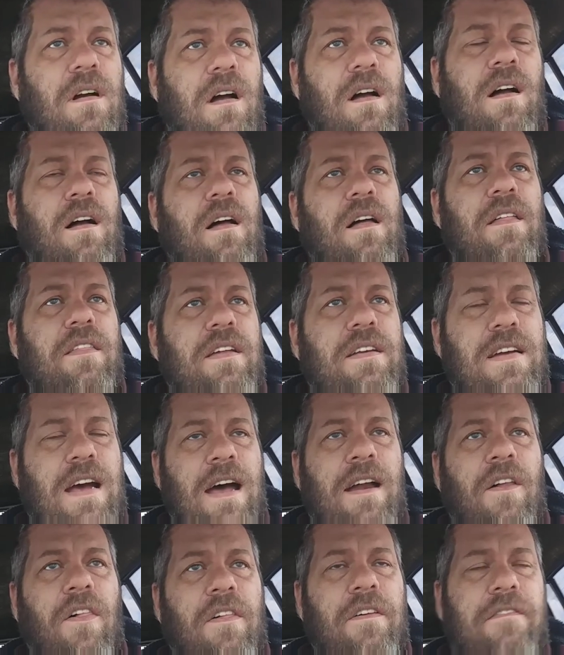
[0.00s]
uh, the
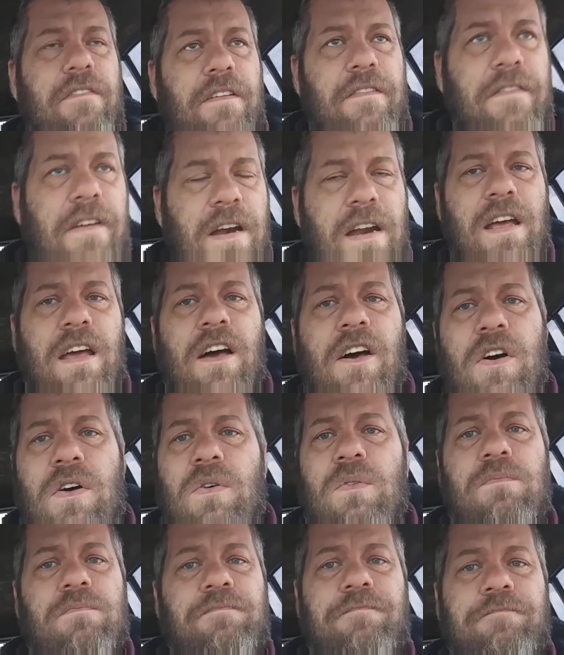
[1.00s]
title of the video.
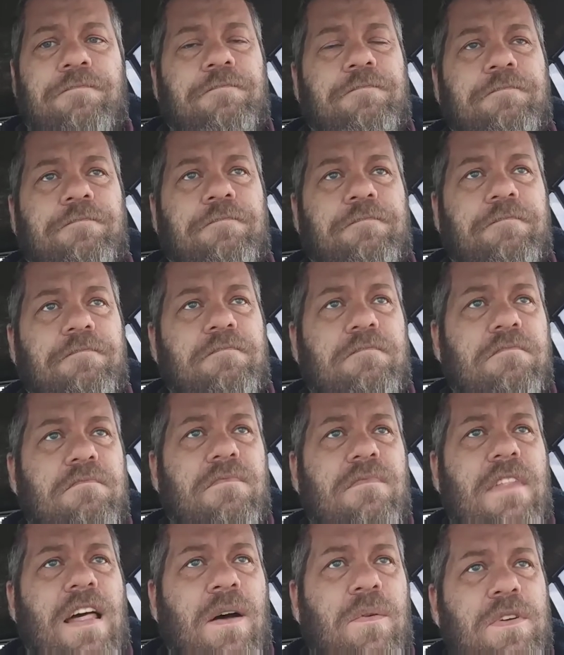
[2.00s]

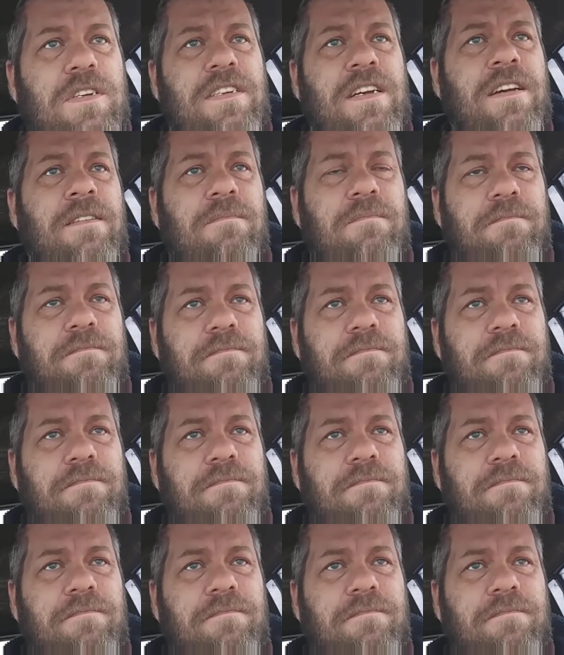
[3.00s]
That was it.